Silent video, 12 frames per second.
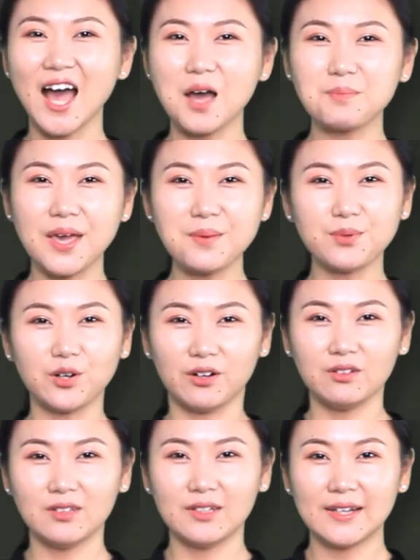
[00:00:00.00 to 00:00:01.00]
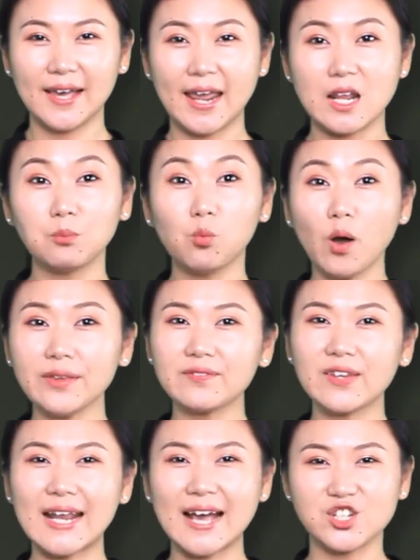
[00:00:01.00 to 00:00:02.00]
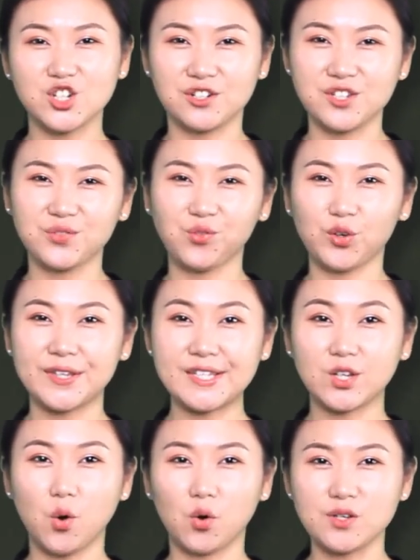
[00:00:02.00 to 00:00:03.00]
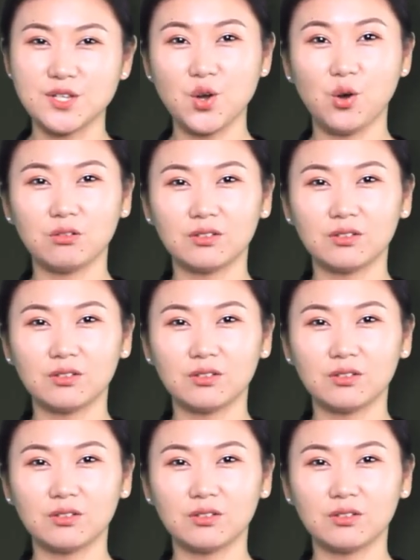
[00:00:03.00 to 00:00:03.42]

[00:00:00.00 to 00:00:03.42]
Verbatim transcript: I'm April, and I'm one of the lecturers for this course on